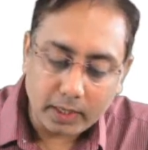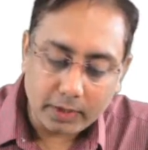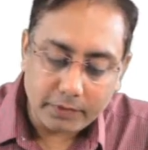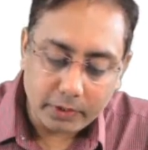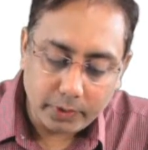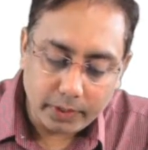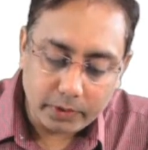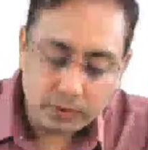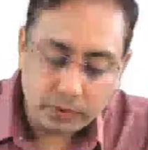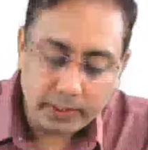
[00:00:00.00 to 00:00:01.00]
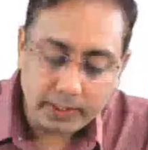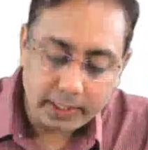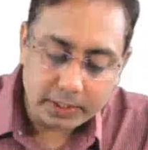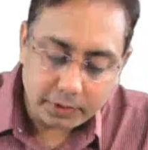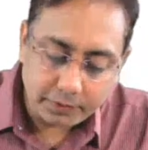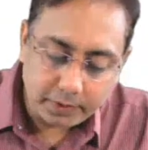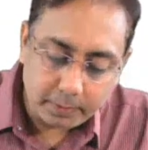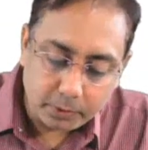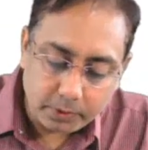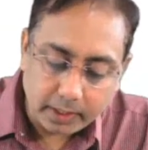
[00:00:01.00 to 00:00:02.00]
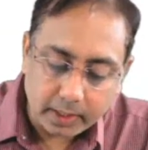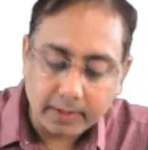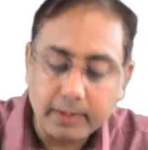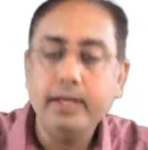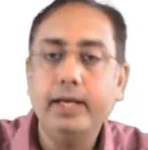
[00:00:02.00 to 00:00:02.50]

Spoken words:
What are we going to do in case of pneumonia?